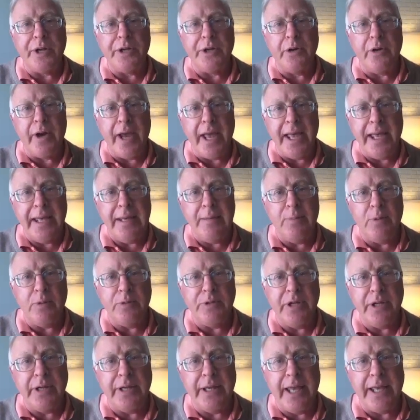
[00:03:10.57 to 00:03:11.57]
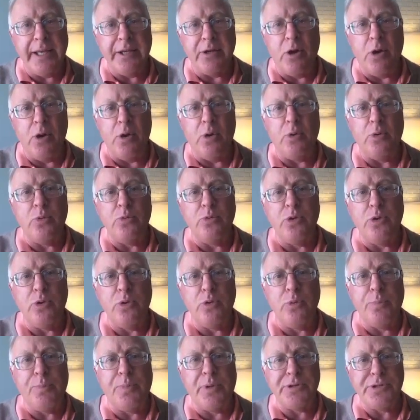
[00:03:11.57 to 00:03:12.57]
you're able to gain a whole
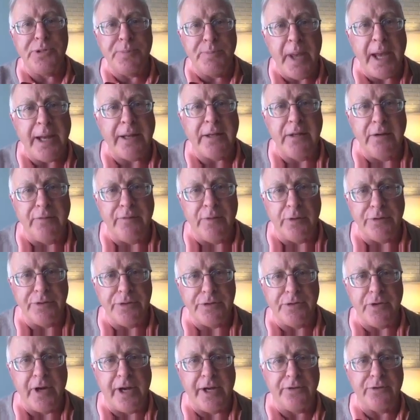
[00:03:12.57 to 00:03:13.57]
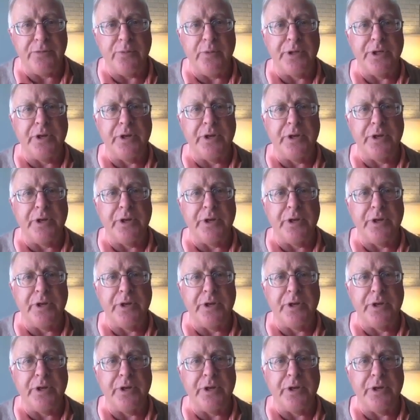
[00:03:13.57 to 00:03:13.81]
new perspective on stress,